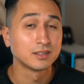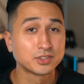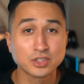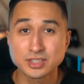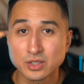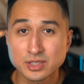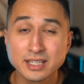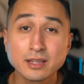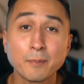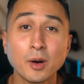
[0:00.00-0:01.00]
So
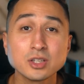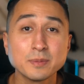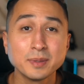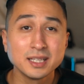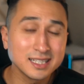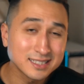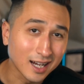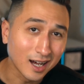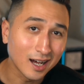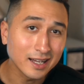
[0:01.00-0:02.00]
seriously, the possibilities
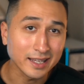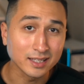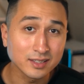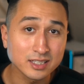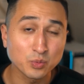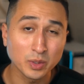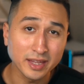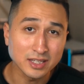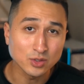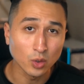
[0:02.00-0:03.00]
are endless with
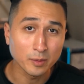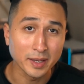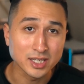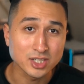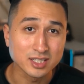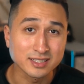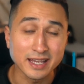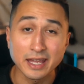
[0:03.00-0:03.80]
these automations,